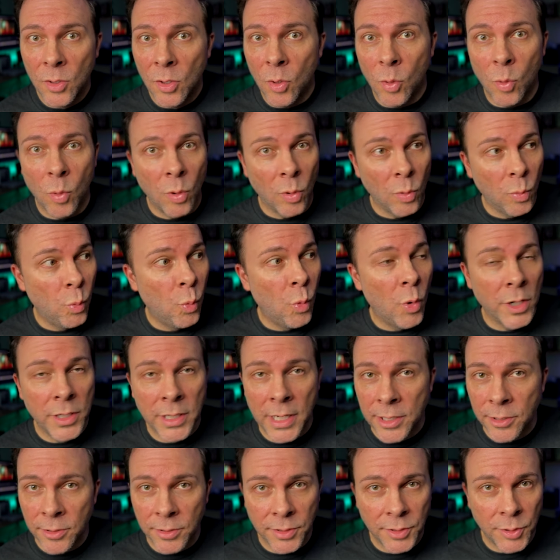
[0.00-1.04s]
or
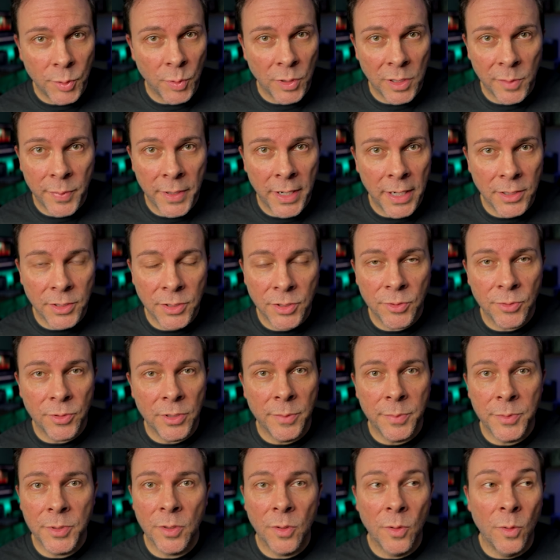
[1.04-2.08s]
120 page
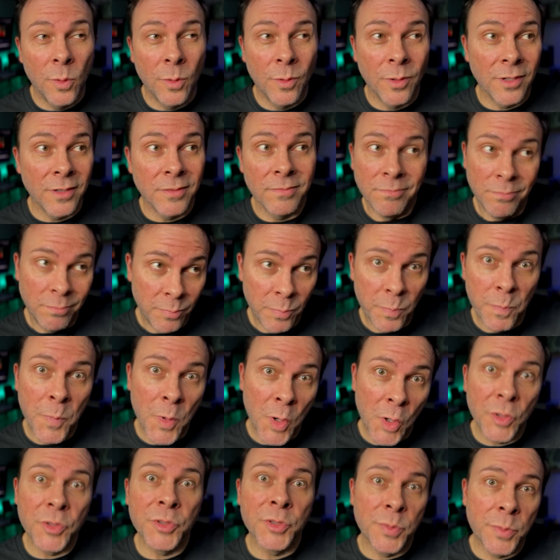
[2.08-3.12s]
script or
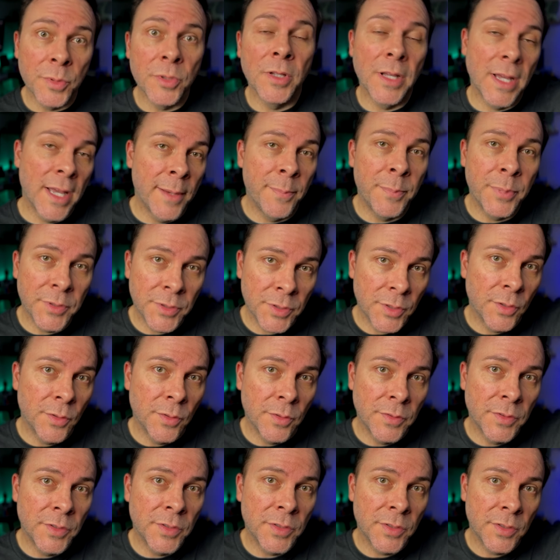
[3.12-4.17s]
multiple
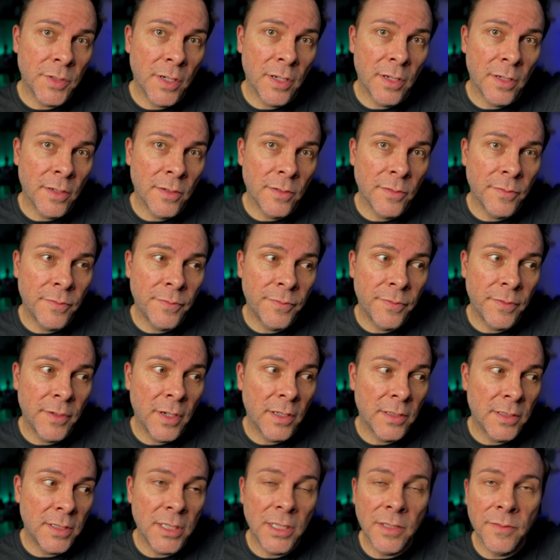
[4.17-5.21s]
episodes of
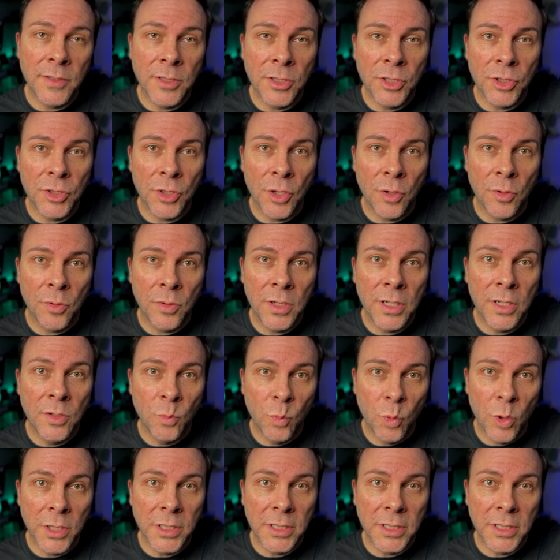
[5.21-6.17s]
a TV show in one